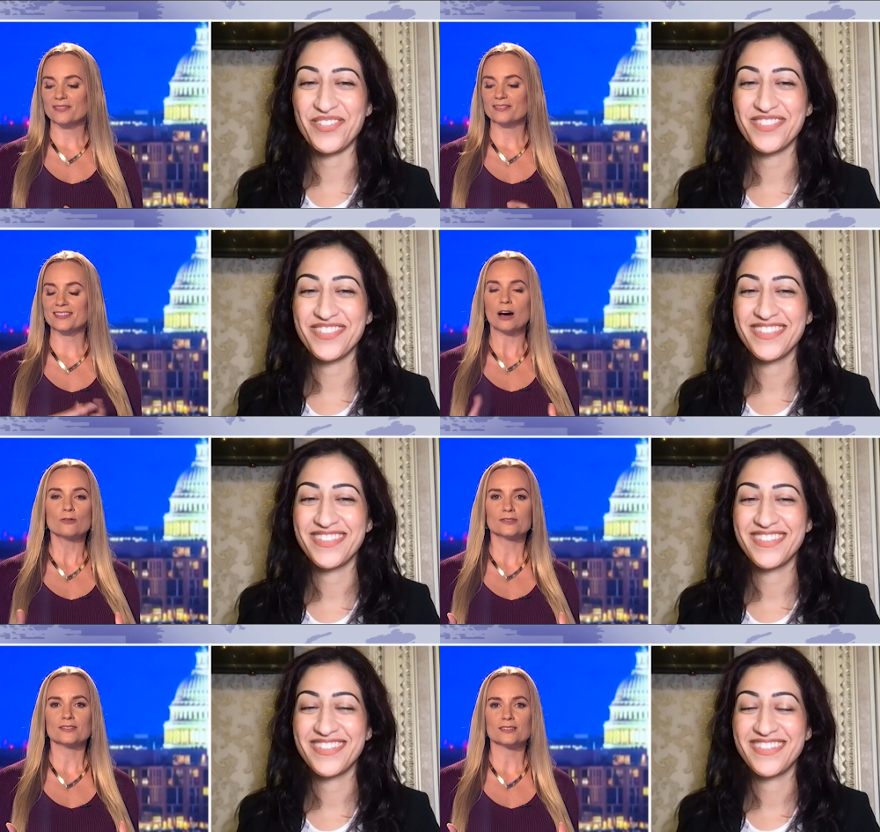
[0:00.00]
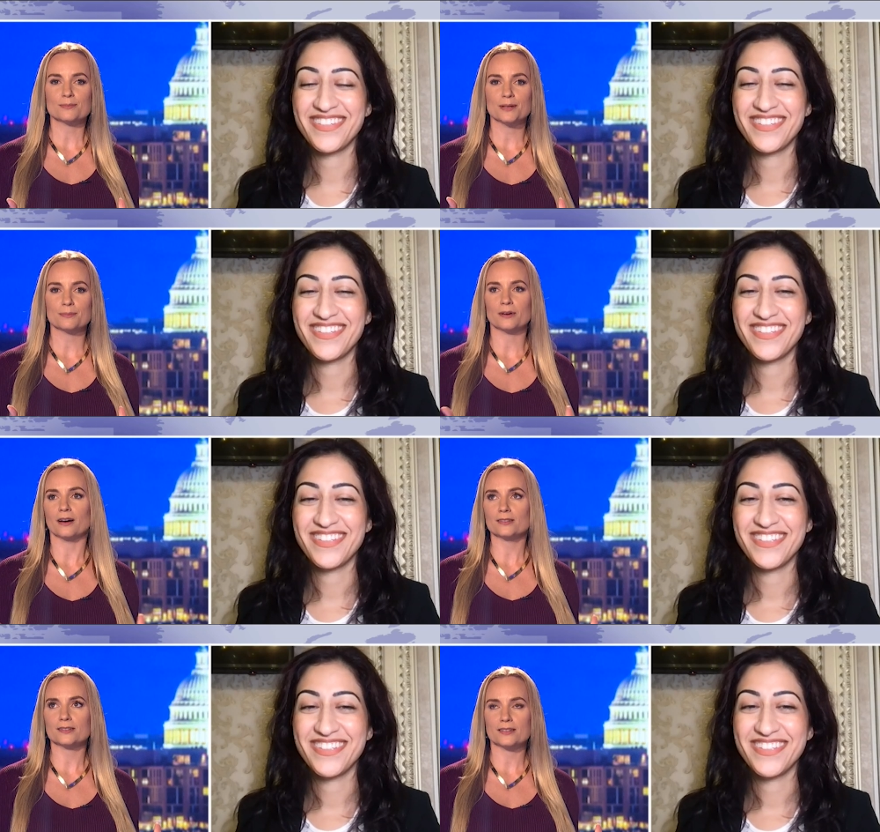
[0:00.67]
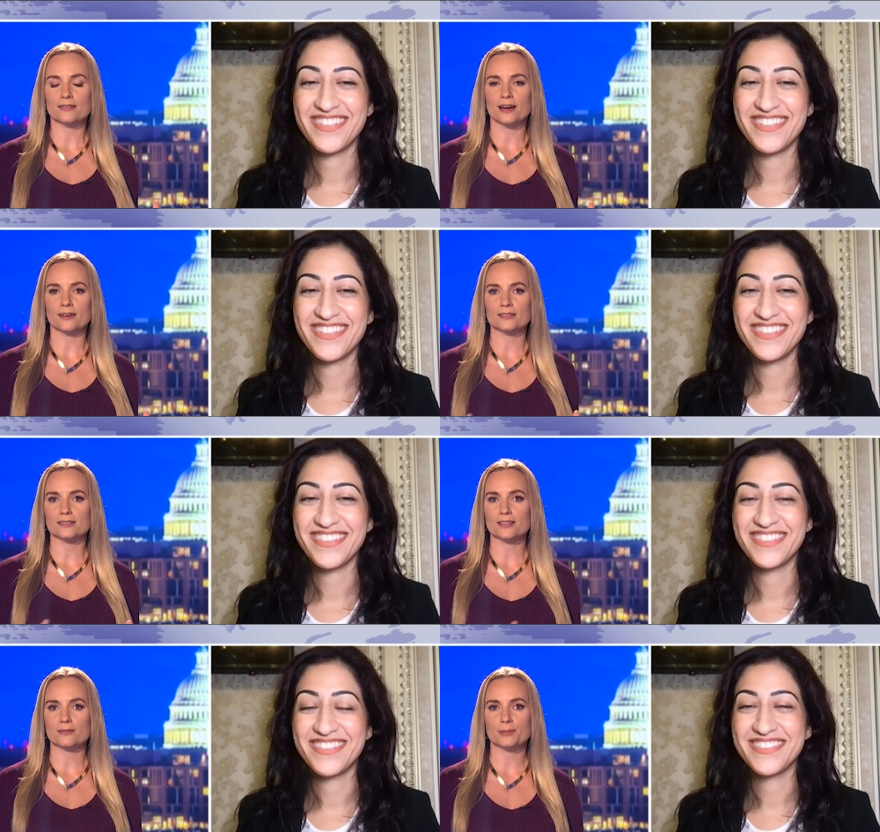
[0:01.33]
Speaker 1: thousands of people, hundreds of
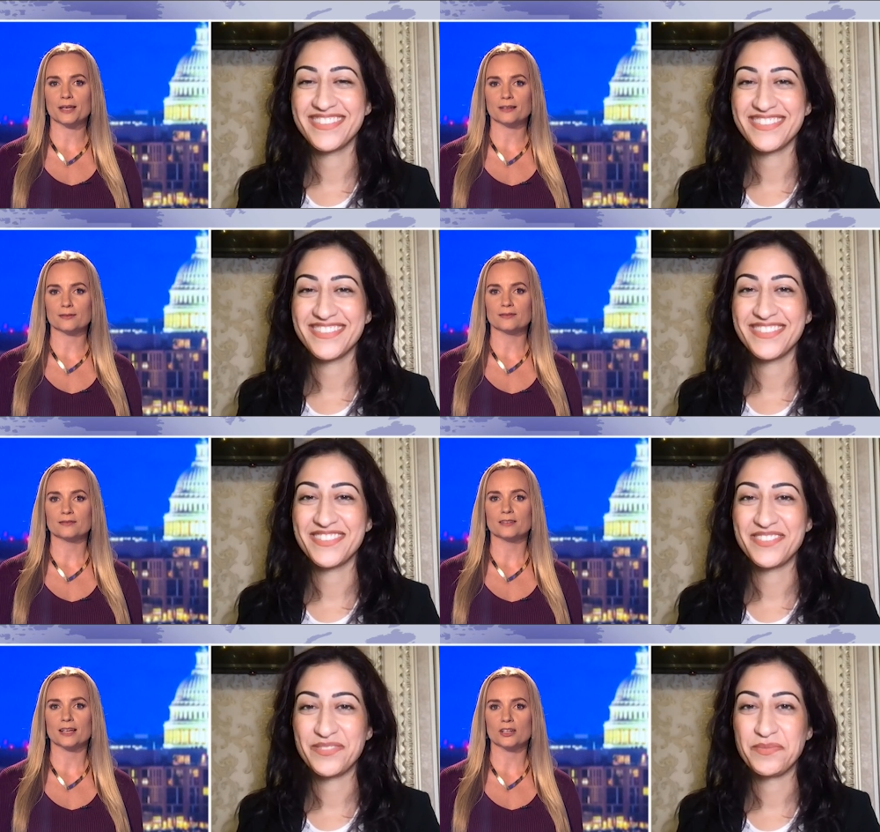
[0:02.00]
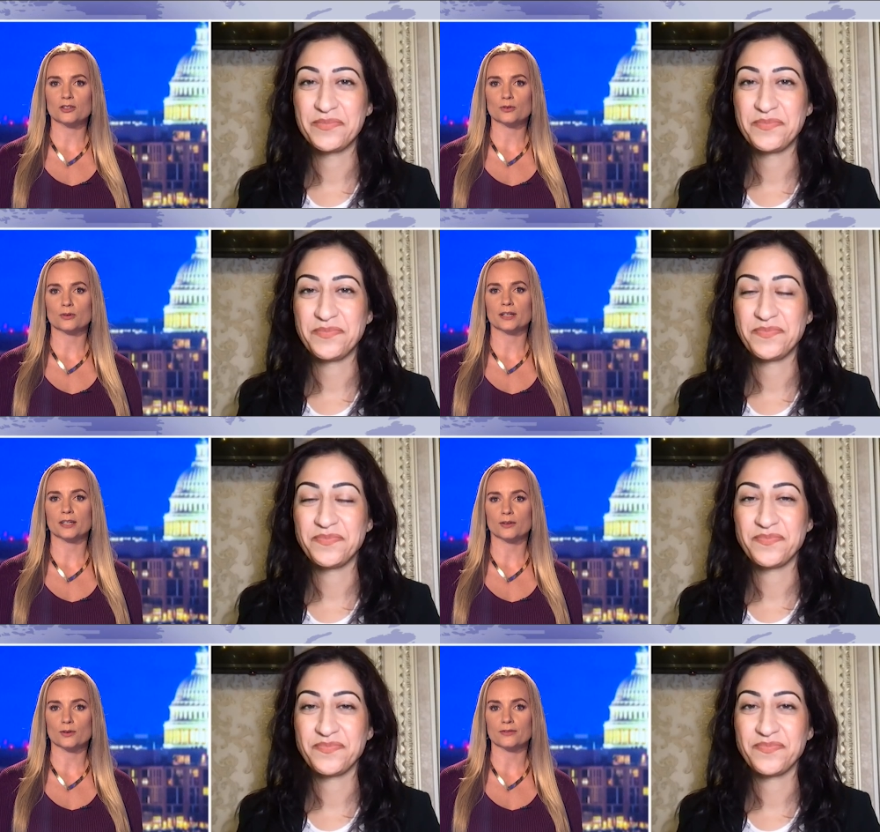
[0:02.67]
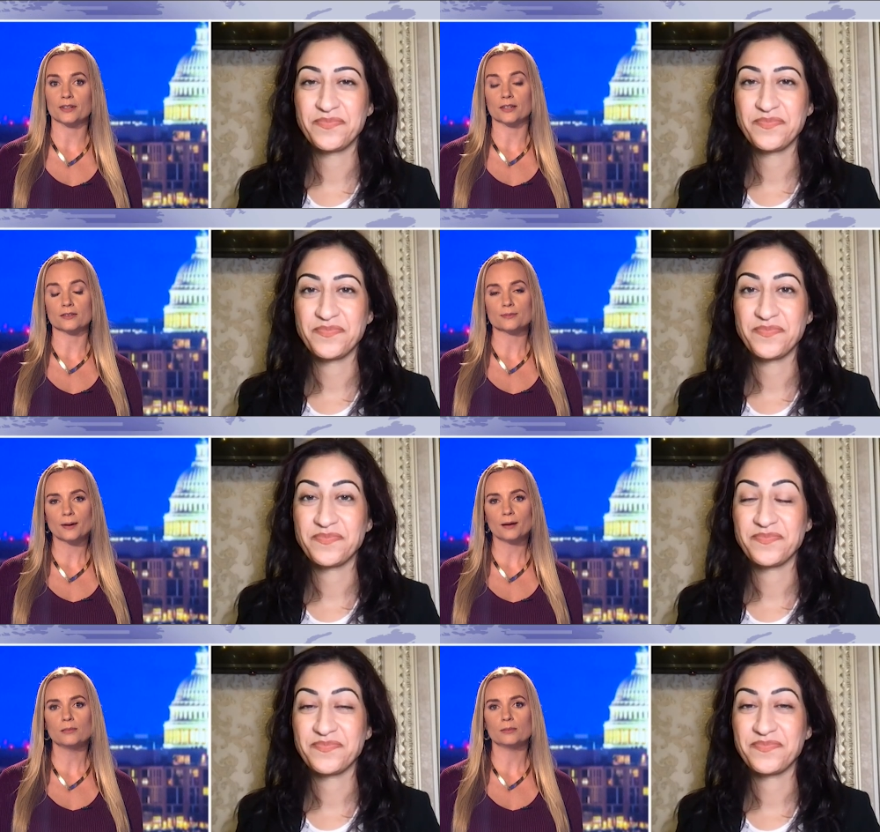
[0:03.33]
thousands have been enjoying your videos,
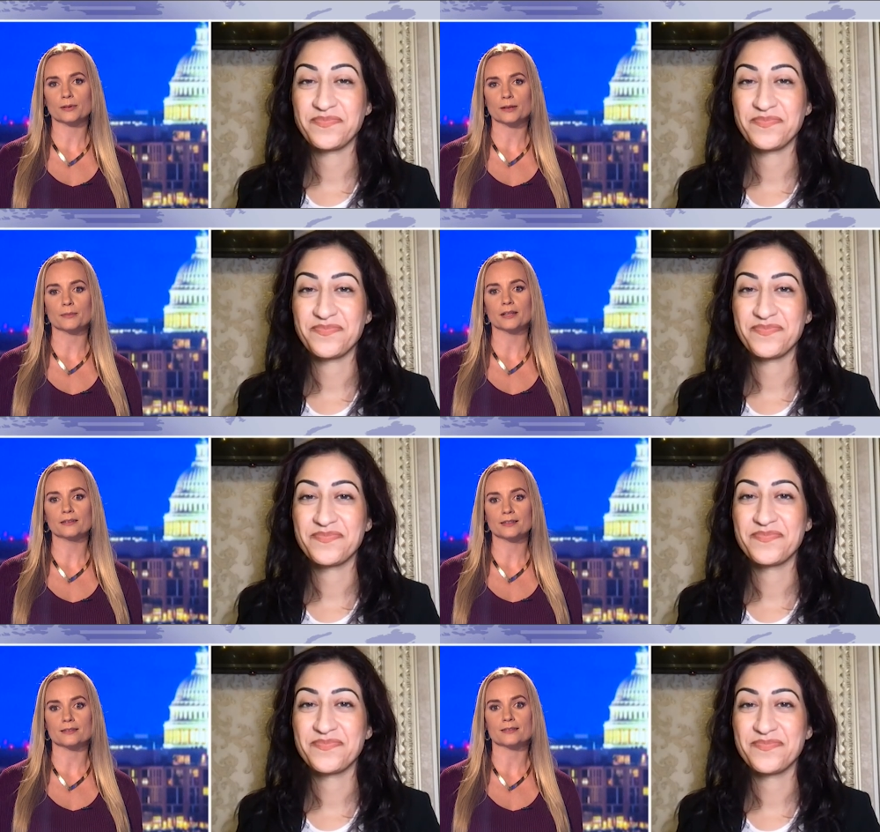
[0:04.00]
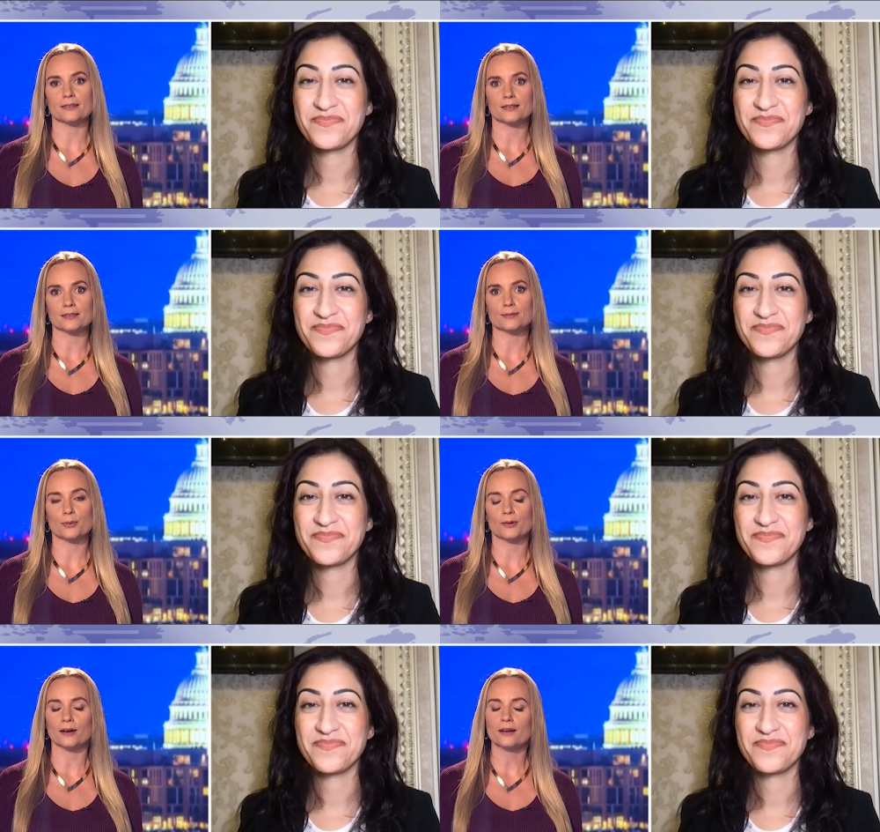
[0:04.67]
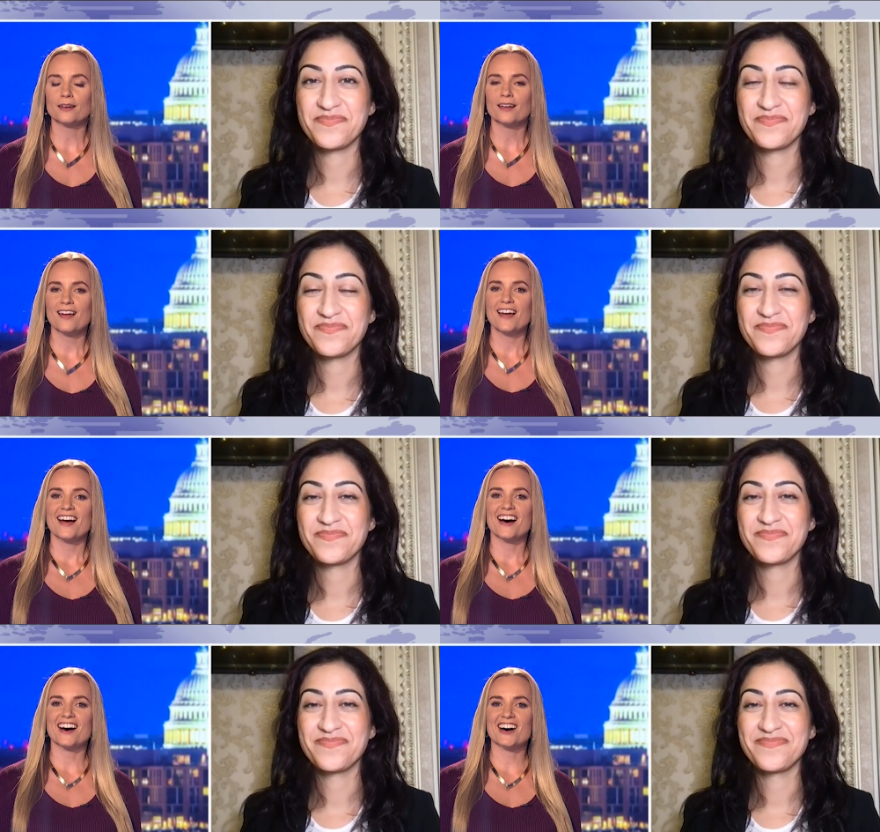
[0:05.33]
probably millions at this point.
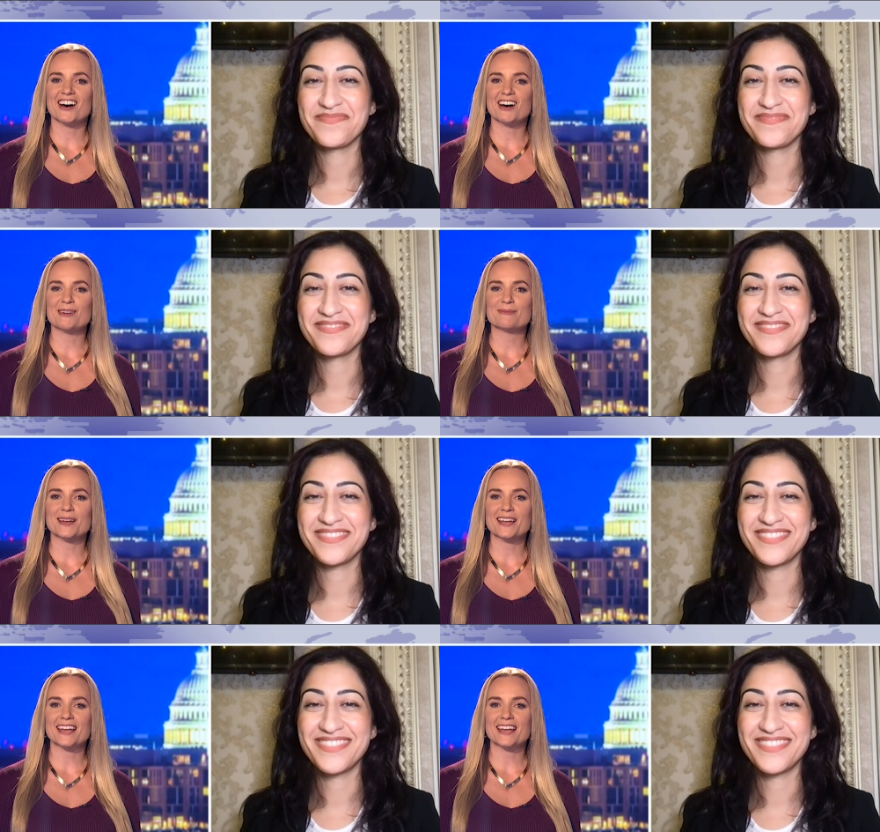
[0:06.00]
And